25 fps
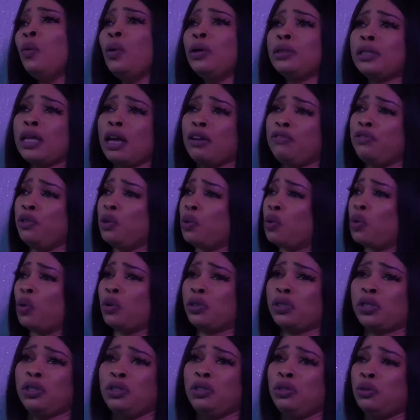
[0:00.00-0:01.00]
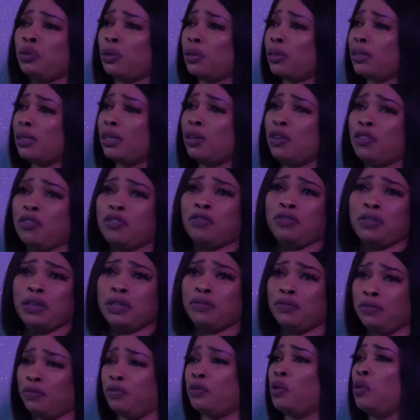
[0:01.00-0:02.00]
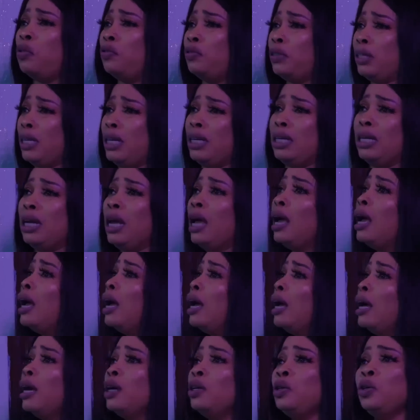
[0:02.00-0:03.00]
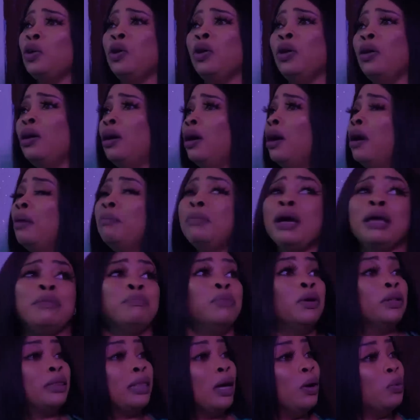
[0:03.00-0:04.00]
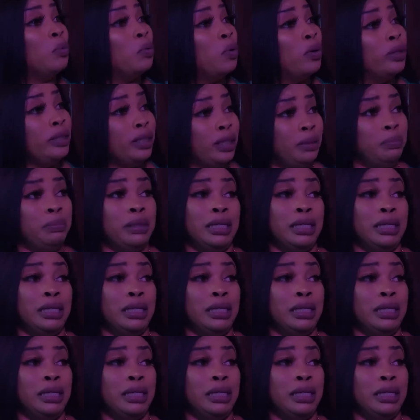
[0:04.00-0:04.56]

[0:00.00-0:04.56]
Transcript: what have you gotten yourself involved in? My mother warned